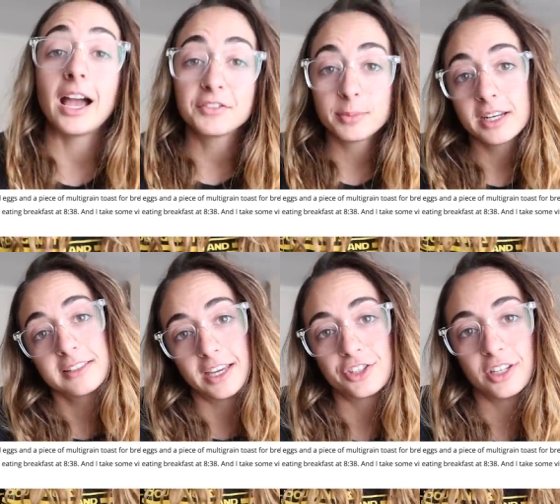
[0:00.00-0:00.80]
After
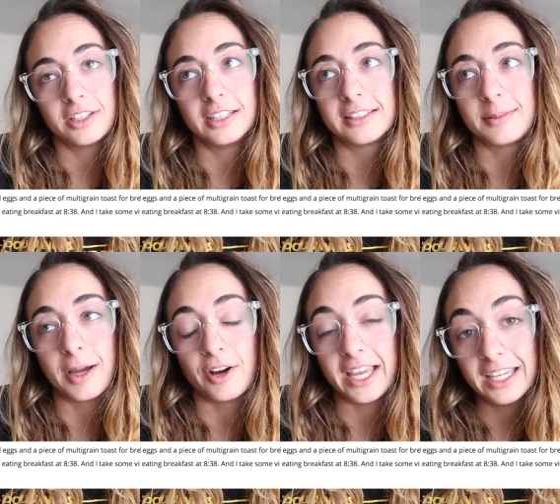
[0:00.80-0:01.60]
meditation, it's
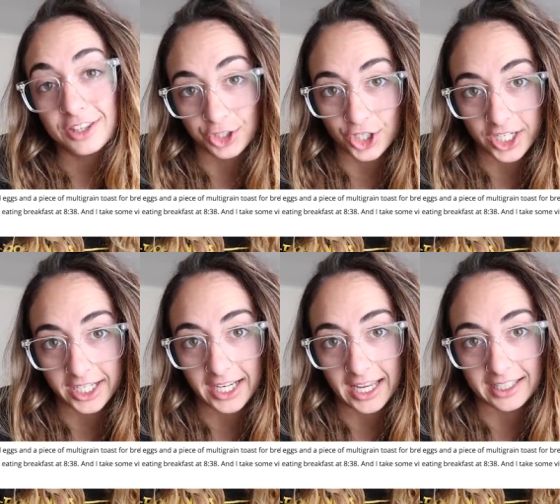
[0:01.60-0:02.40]
about eight
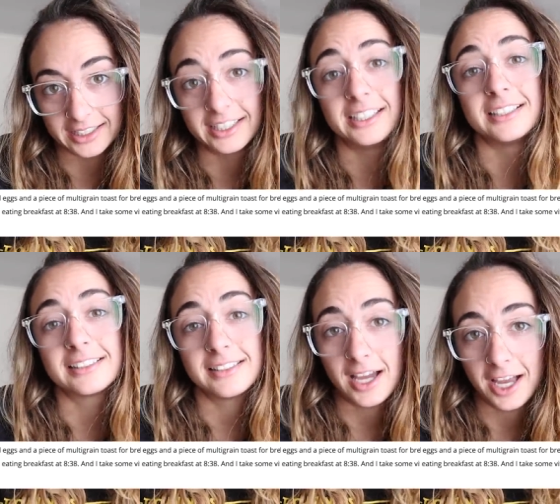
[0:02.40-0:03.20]
thirty and it
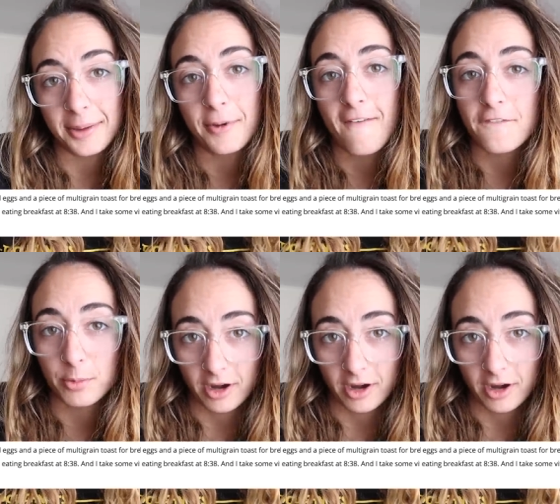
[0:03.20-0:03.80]
is time for